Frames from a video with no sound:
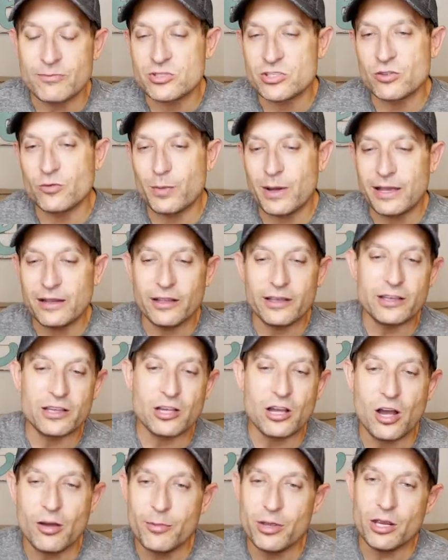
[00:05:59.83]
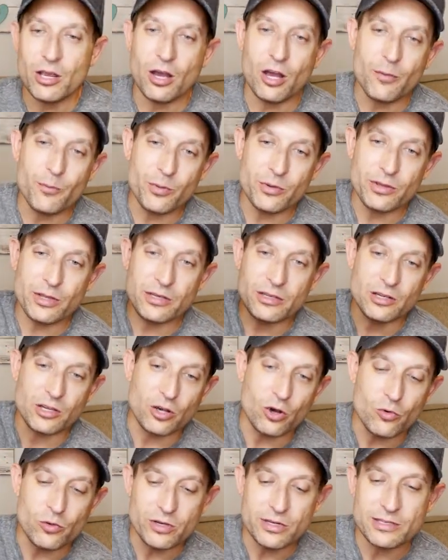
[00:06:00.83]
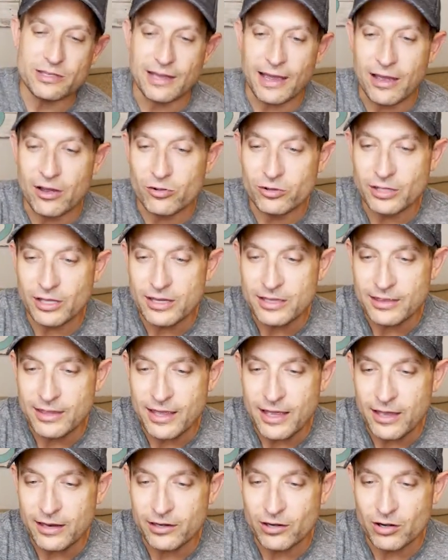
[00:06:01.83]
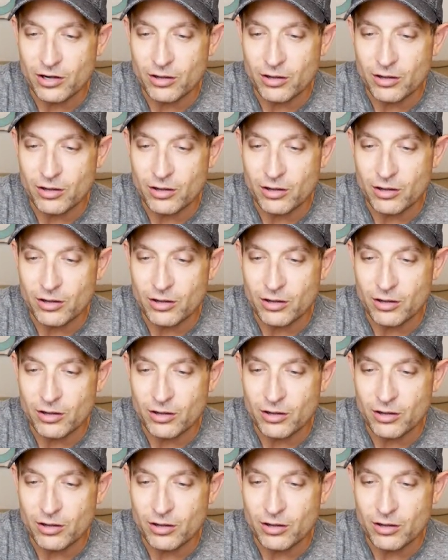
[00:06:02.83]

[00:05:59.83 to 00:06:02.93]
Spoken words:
So by like coming up and then going down like that, here,